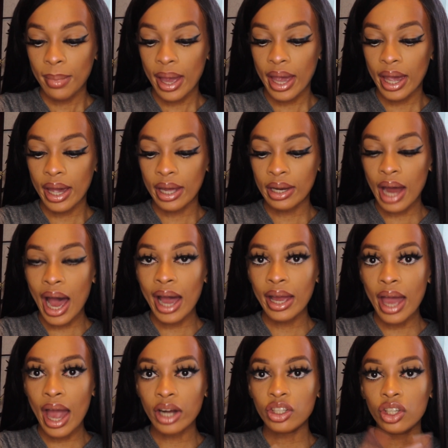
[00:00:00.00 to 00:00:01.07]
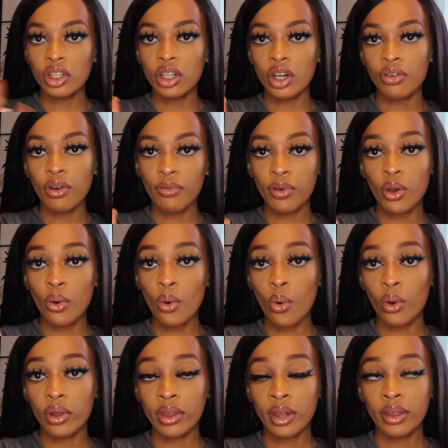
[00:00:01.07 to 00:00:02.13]
And I actually did a review
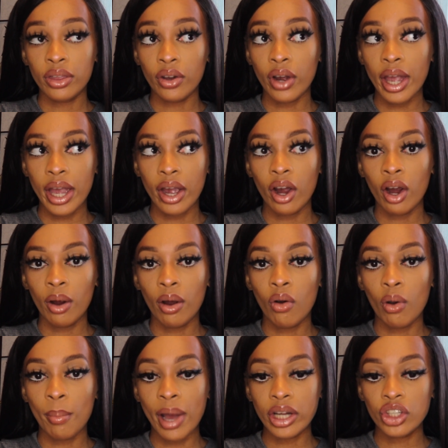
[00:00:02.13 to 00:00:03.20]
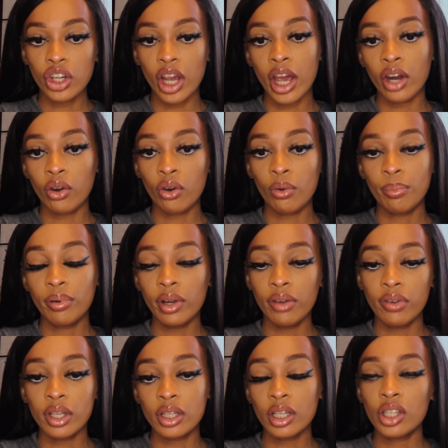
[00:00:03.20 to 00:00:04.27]
on their hair on my channel
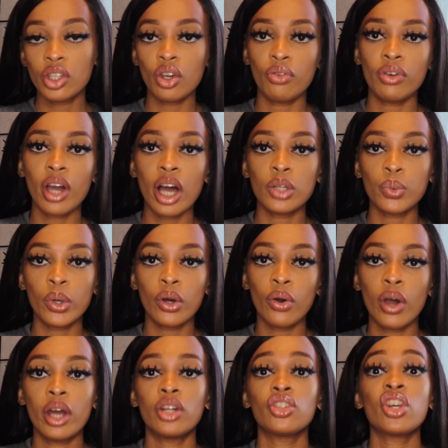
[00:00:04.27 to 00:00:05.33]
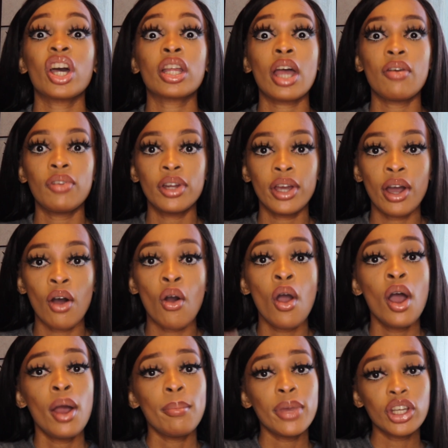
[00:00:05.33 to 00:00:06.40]
previously. So if you guys want to go ahead and check that video out,
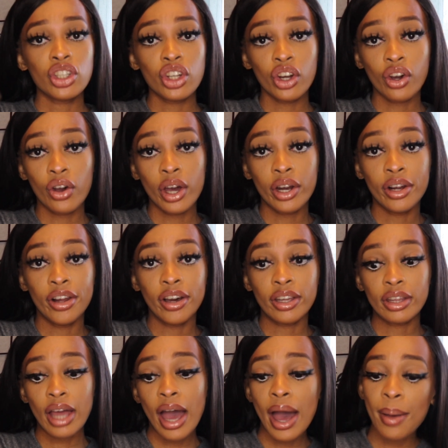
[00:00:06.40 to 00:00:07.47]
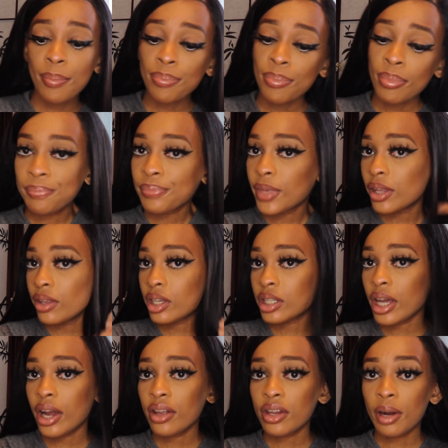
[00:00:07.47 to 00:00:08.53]
make sure you go ahead and look at that. And this
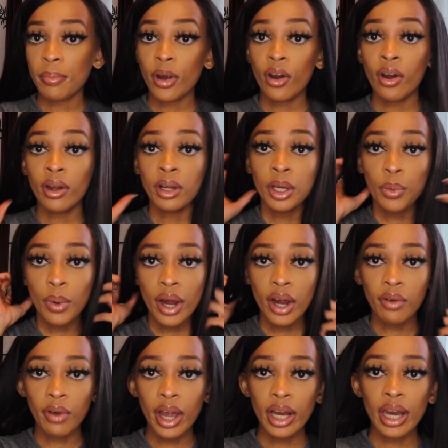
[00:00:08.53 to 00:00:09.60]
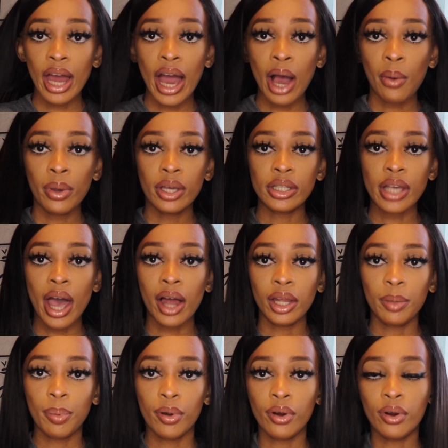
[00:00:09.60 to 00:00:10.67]
hair that I'm currently wearing right now is
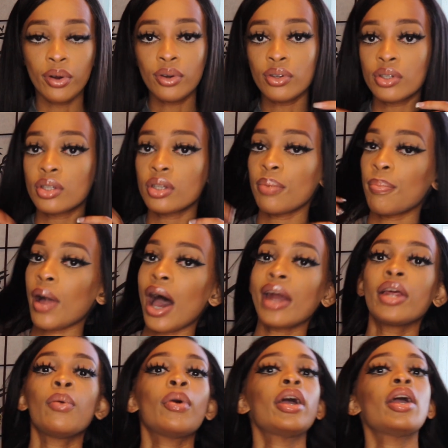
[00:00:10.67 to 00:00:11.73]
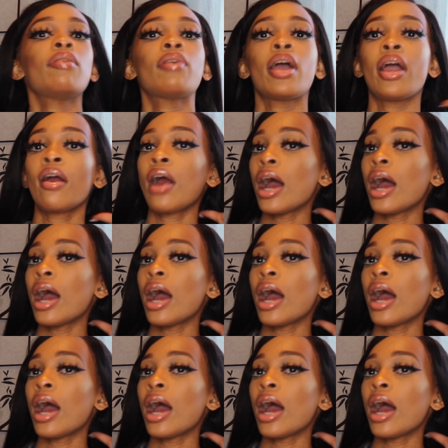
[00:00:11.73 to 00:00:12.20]
Ali Pearl's body wave hair.